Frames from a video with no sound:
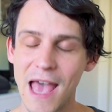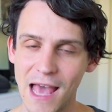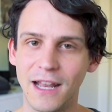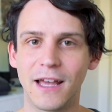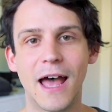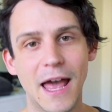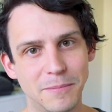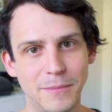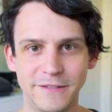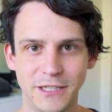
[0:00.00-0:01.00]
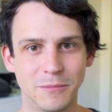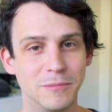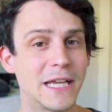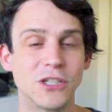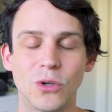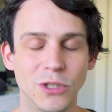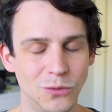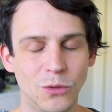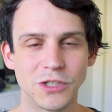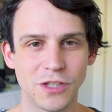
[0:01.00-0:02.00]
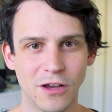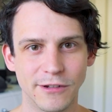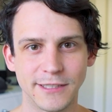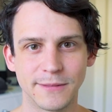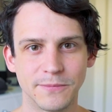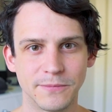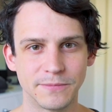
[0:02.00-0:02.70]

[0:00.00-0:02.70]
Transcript: Ella and Miriam. Make sure you watch those.